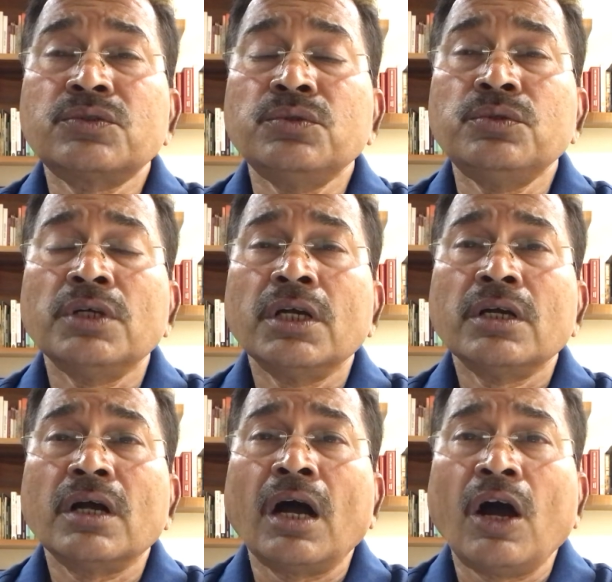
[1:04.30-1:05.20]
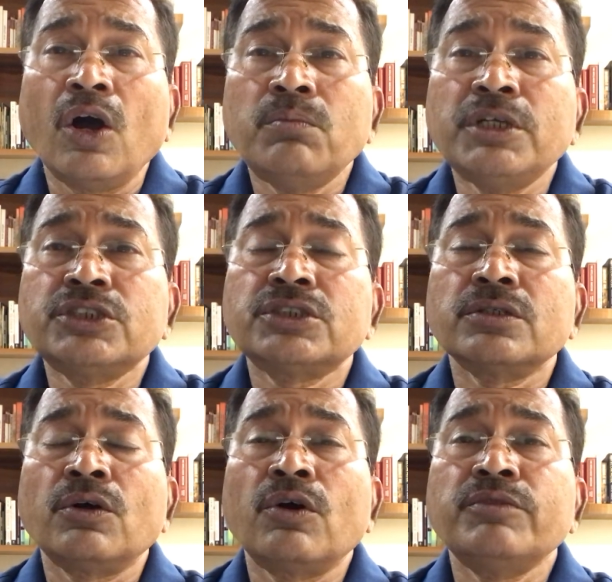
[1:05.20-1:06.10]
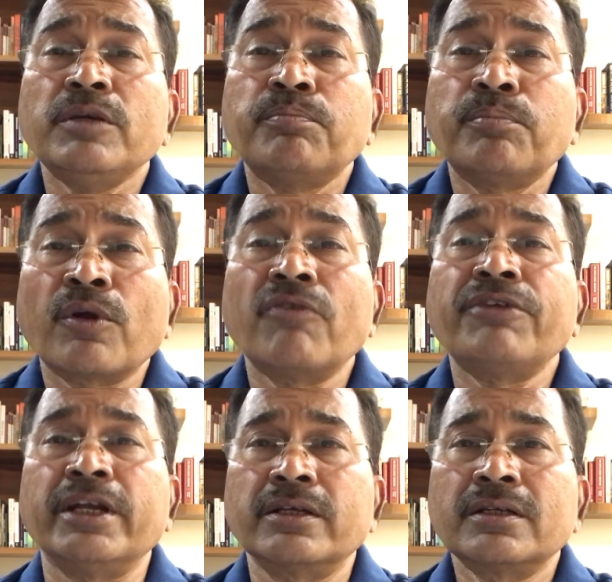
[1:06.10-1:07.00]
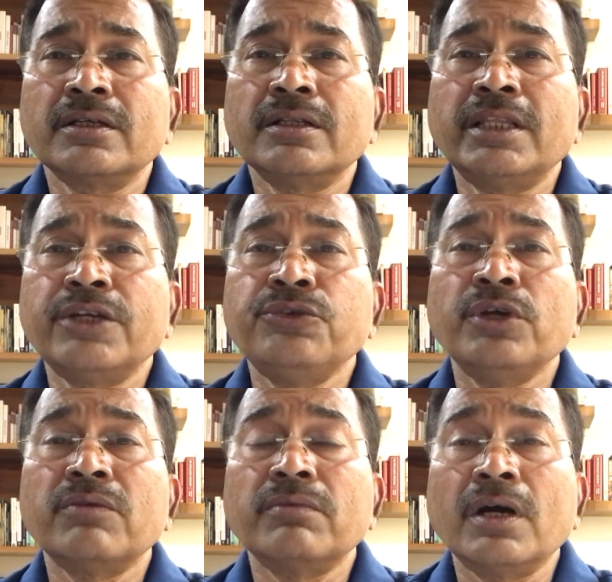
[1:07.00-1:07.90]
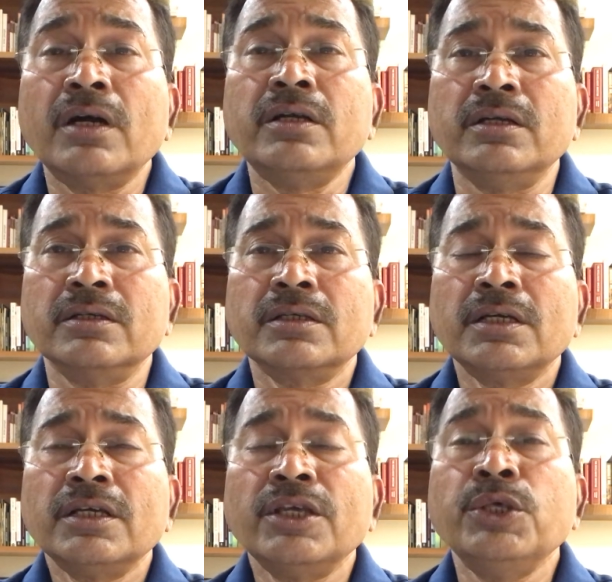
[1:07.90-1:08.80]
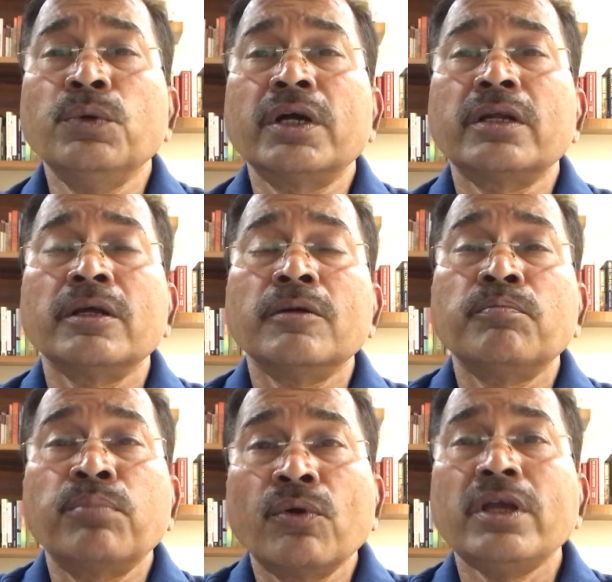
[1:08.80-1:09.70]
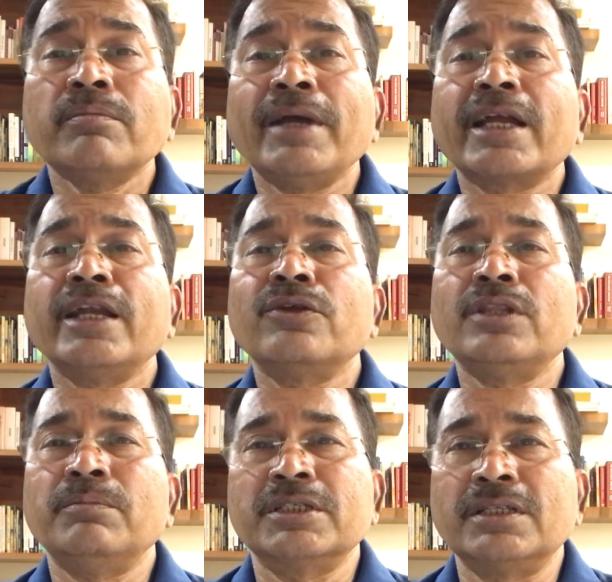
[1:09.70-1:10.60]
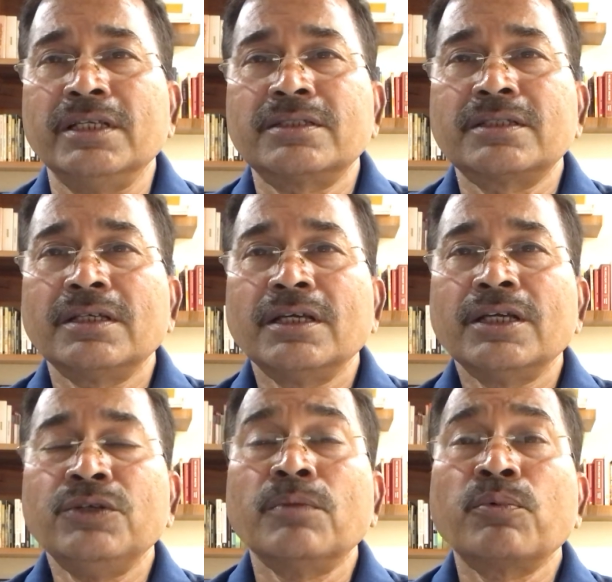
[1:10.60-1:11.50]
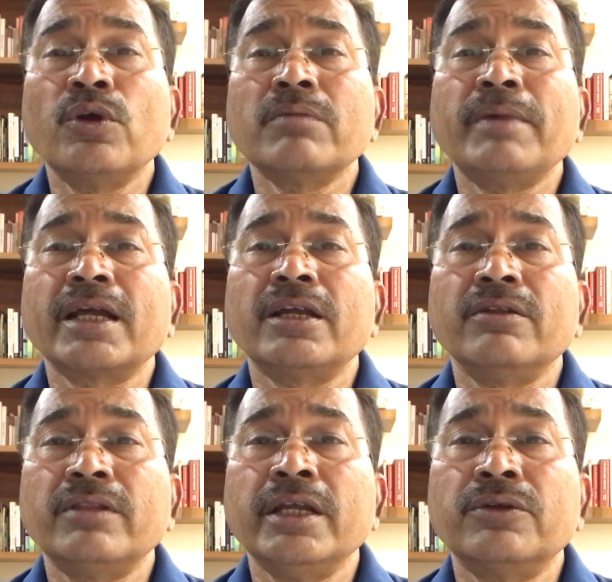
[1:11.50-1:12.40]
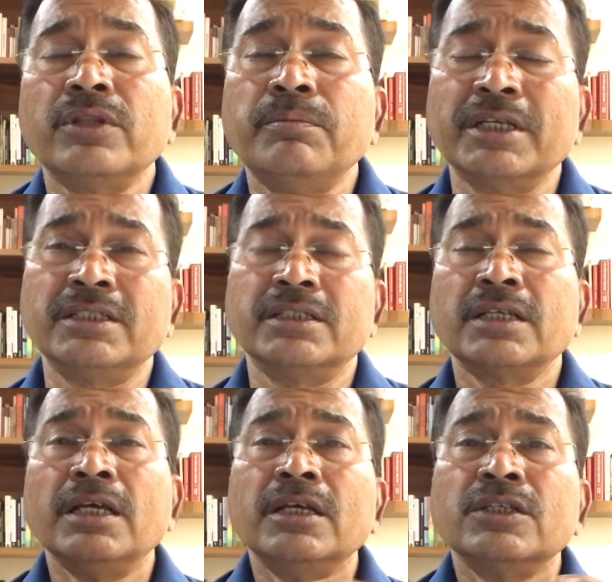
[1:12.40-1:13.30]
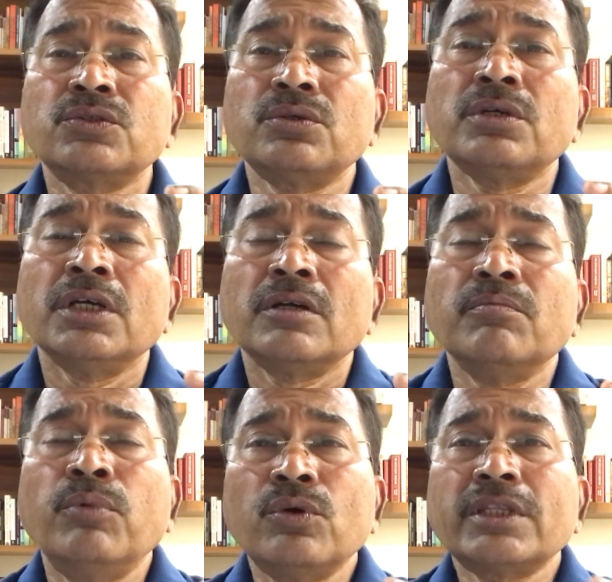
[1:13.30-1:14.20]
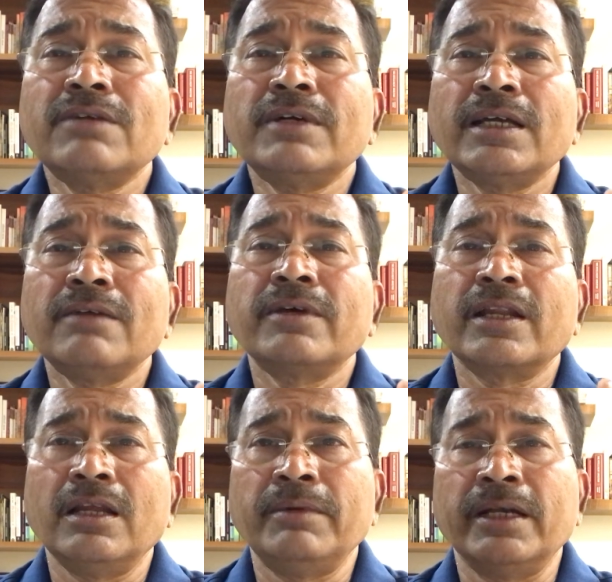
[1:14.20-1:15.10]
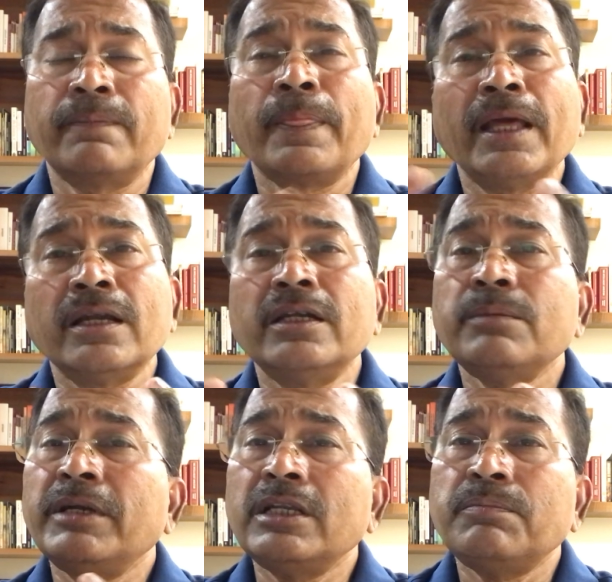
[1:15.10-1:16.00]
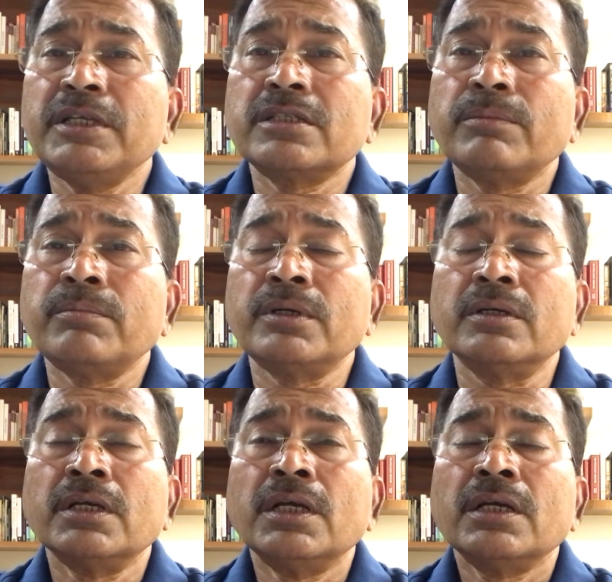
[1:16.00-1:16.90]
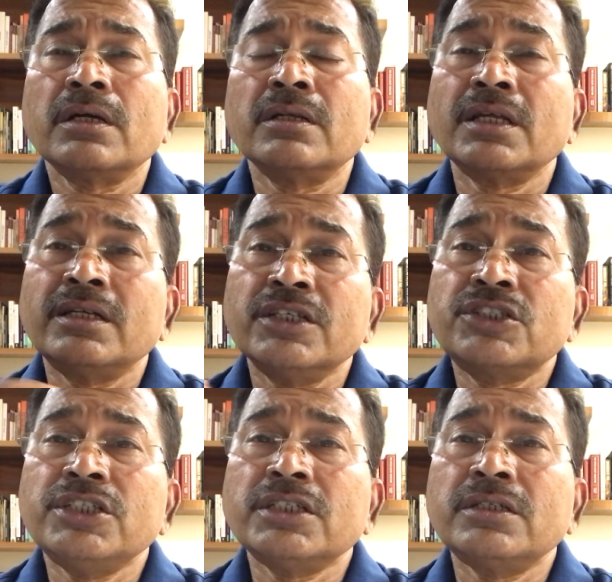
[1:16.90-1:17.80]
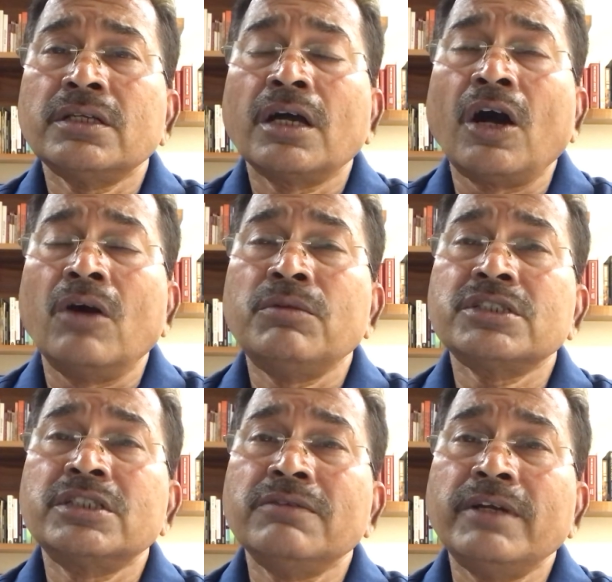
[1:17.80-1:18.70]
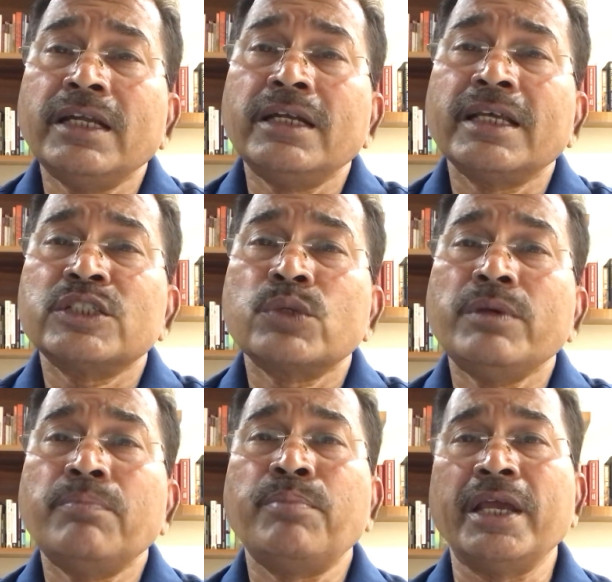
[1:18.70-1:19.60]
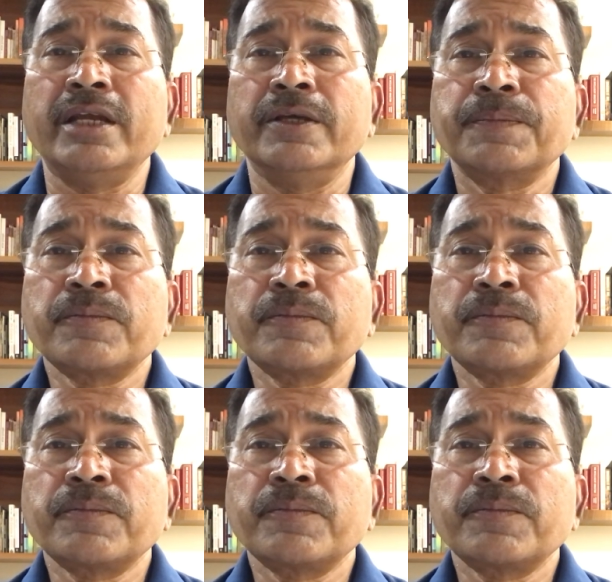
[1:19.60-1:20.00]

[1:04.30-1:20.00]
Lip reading: to how much of the profit that you have earned, you are plowing back into the business. You're plowing back into the business. So both have a relevant. And ultimately, please remember the decision how much dividend has to be paid